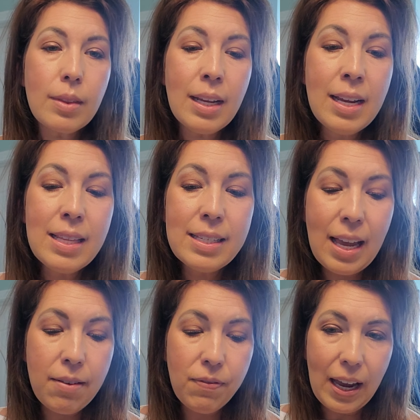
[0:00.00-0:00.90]
in the
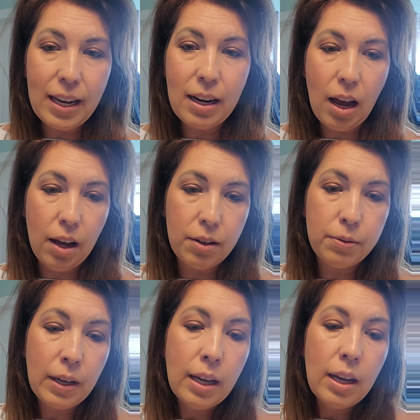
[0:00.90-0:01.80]
same vein of
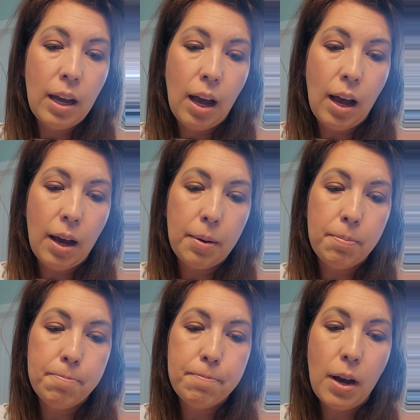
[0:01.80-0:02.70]

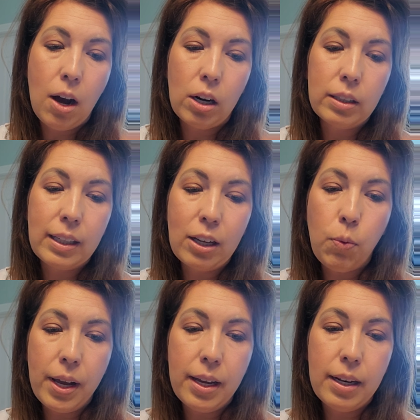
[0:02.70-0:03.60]
our
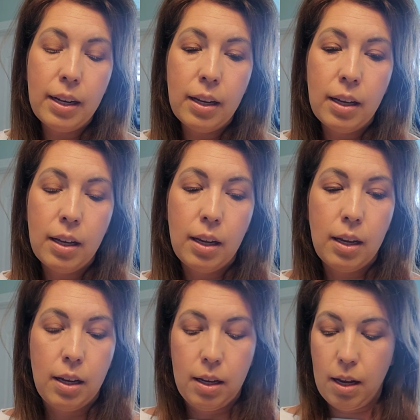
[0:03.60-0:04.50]
liquid
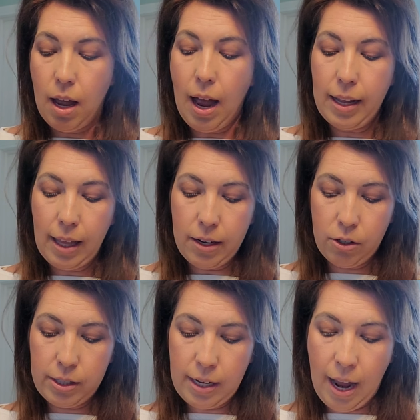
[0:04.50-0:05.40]

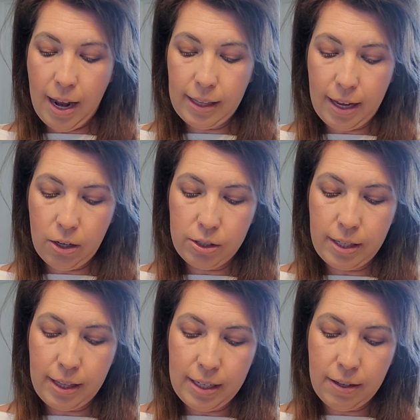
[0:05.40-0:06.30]
eyeliners and highlighters
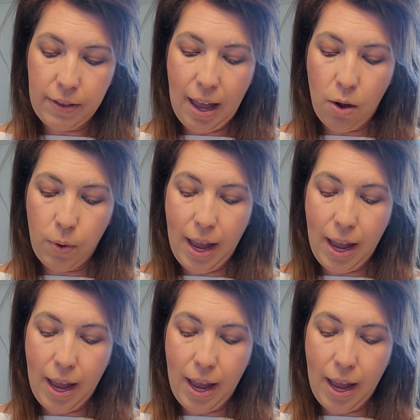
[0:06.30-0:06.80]
and things of that, we